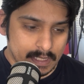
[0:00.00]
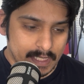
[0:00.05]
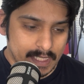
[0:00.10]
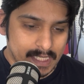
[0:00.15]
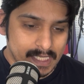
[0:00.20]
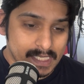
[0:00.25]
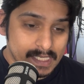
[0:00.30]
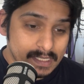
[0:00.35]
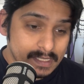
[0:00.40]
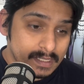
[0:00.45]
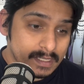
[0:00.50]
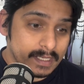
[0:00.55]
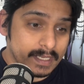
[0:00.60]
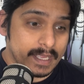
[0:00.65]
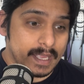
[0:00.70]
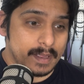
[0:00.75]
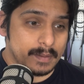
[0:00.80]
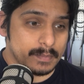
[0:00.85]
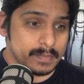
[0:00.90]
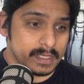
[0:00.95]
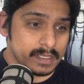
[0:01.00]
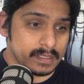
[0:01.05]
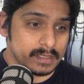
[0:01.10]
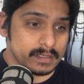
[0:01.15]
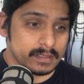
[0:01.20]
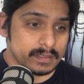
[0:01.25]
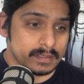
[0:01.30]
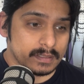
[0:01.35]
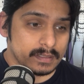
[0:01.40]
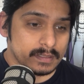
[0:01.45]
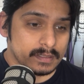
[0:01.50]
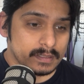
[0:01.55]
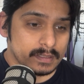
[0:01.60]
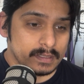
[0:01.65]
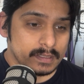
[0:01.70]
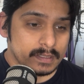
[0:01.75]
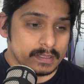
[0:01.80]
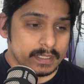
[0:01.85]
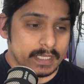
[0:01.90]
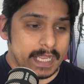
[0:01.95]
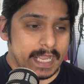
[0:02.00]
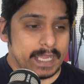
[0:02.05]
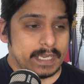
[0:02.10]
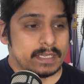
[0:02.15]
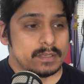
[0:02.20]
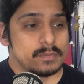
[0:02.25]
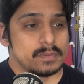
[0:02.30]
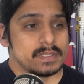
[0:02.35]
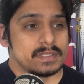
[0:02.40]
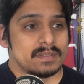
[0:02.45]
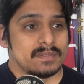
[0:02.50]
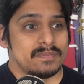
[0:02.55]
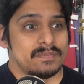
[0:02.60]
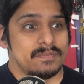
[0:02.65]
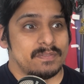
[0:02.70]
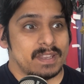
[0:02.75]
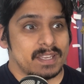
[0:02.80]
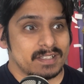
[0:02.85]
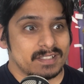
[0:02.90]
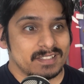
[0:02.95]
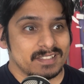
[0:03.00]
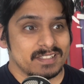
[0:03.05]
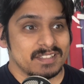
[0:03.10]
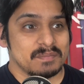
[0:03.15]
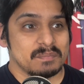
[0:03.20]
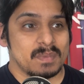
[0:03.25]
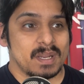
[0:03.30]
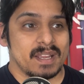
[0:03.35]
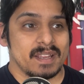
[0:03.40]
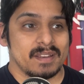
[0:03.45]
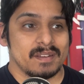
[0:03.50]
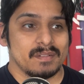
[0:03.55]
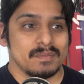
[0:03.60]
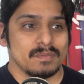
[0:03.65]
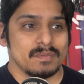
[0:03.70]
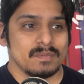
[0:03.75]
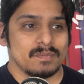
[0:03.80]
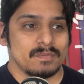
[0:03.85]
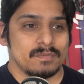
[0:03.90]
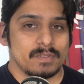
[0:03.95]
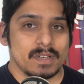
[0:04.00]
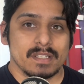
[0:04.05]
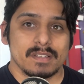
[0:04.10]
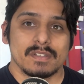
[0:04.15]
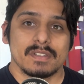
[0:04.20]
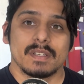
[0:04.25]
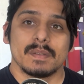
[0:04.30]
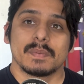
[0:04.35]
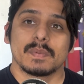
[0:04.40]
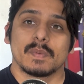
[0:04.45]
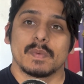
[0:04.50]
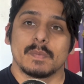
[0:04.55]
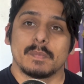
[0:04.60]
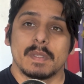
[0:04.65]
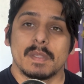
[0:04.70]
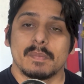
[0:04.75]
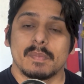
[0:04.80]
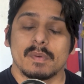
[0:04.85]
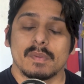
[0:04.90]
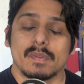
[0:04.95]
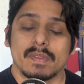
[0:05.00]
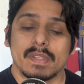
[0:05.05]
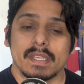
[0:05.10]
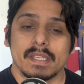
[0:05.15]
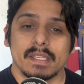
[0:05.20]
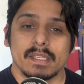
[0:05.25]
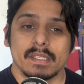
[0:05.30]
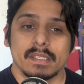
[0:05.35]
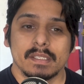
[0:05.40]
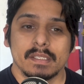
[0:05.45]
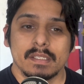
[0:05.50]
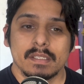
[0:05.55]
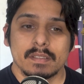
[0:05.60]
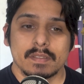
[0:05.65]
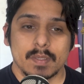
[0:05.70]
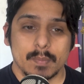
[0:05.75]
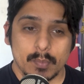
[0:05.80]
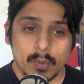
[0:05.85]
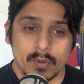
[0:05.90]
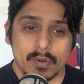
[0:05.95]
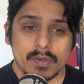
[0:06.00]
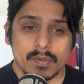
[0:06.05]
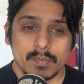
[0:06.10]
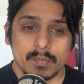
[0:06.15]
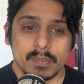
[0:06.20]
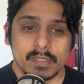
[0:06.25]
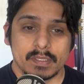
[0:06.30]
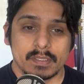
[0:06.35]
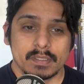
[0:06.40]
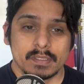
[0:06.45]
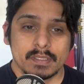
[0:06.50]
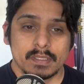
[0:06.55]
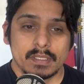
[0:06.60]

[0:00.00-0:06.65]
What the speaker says: eating at me. And it was affecting my friendships with people that supported me.